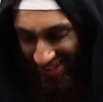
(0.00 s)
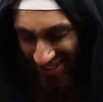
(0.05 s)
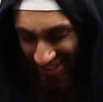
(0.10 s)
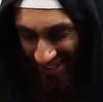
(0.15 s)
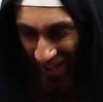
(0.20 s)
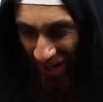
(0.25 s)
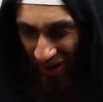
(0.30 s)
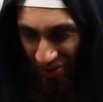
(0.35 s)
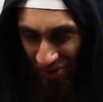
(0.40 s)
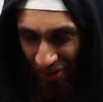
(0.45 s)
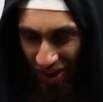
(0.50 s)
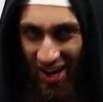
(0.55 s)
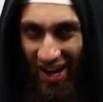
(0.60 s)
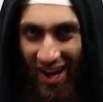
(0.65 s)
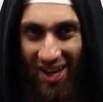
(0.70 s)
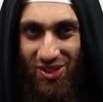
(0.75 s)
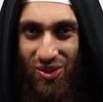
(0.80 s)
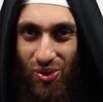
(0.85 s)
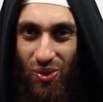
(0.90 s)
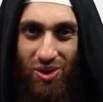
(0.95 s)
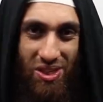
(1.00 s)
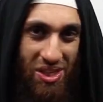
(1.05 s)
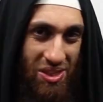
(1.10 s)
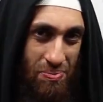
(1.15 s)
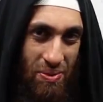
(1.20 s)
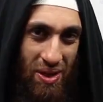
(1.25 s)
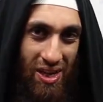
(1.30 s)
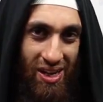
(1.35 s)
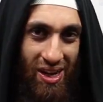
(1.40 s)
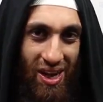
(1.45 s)
It's not right at all to
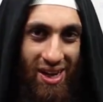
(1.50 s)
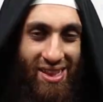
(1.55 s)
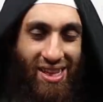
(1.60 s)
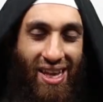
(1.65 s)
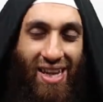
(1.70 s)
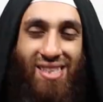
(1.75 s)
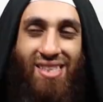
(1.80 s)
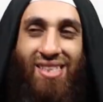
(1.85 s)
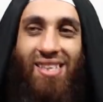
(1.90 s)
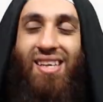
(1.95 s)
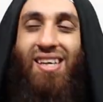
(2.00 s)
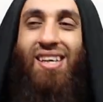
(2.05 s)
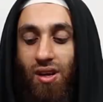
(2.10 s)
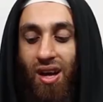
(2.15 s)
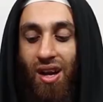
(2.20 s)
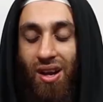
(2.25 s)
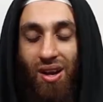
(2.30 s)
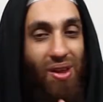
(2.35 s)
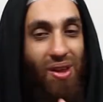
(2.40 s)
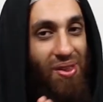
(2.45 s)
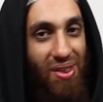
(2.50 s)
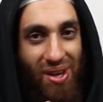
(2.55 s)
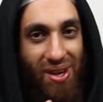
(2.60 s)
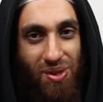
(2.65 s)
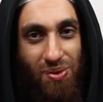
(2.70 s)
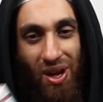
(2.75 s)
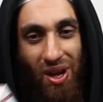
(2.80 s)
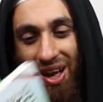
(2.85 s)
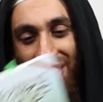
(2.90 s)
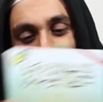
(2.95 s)
speak like that. Another thing
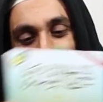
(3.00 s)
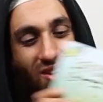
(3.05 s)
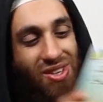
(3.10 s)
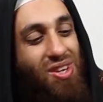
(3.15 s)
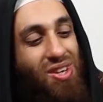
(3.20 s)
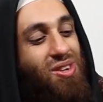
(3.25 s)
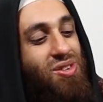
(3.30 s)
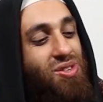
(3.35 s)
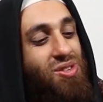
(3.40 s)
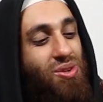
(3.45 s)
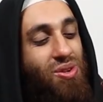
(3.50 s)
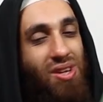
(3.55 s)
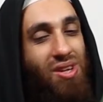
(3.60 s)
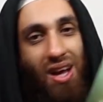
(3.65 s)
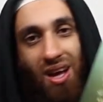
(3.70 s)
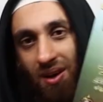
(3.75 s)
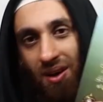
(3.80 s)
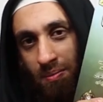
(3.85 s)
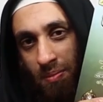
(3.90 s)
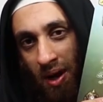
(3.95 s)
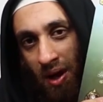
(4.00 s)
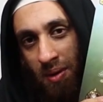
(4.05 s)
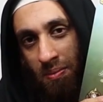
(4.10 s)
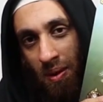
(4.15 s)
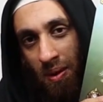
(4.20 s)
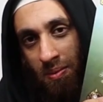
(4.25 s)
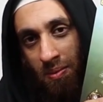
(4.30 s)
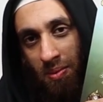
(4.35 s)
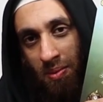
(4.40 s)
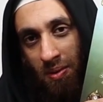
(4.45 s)
as well, I've got Sharh Sunnah by
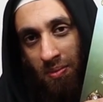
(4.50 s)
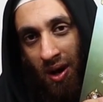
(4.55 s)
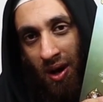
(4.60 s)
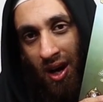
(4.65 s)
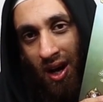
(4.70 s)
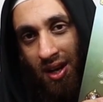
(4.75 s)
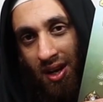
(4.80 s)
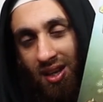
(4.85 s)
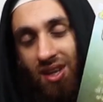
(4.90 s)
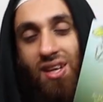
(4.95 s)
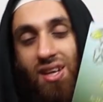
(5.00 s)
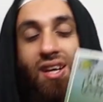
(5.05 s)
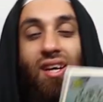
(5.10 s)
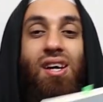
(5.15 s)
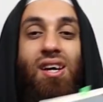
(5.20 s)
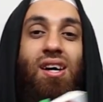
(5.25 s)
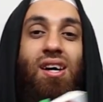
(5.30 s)
Imam al-Barbahari,